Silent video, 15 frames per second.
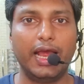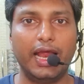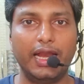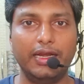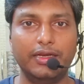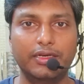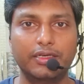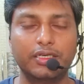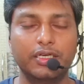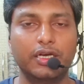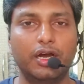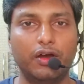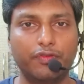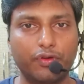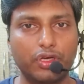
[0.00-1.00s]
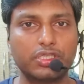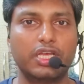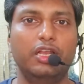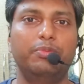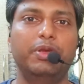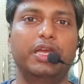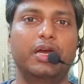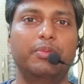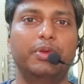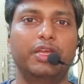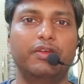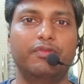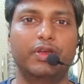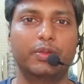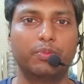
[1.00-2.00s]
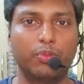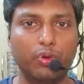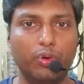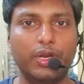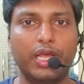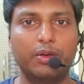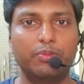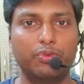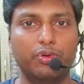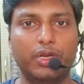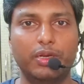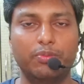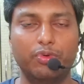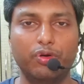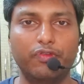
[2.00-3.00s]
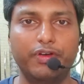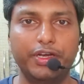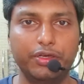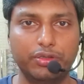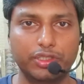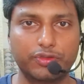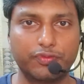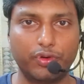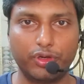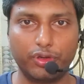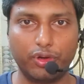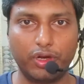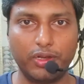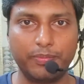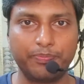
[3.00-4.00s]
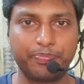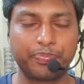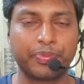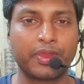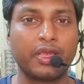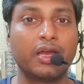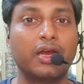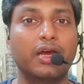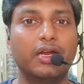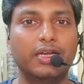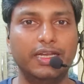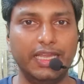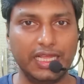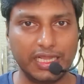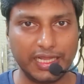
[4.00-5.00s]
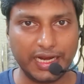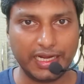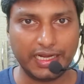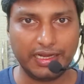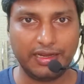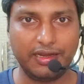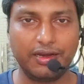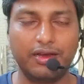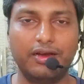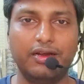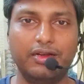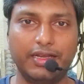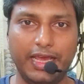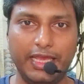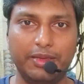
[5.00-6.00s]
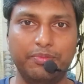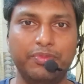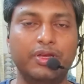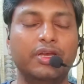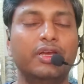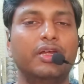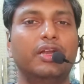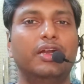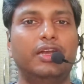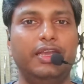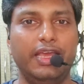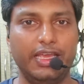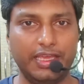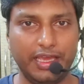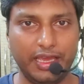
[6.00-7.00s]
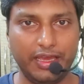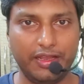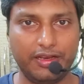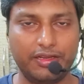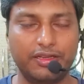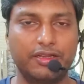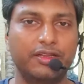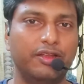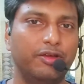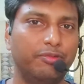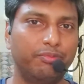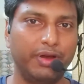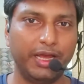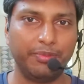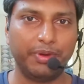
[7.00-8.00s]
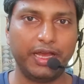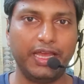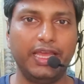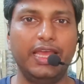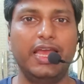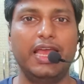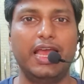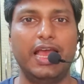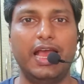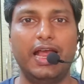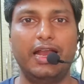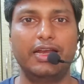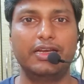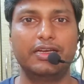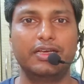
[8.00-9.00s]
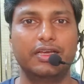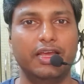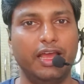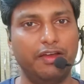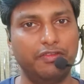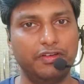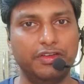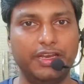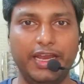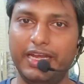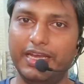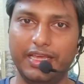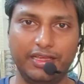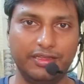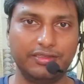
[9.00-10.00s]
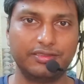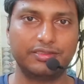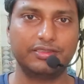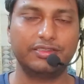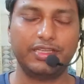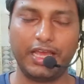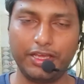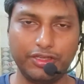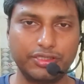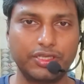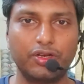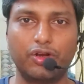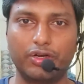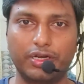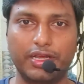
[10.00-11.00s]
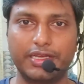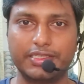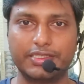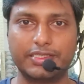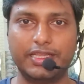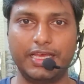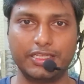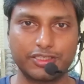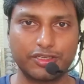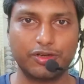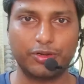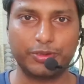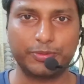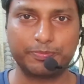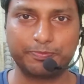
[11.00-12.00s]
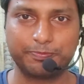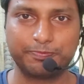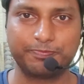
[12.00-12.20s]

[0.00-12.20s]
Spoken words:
and of course I will be coming with more and more and more videos for you all. Till that time, take care, bye bye, and have a great day. Thanks a lot, guys. Thanks a lot.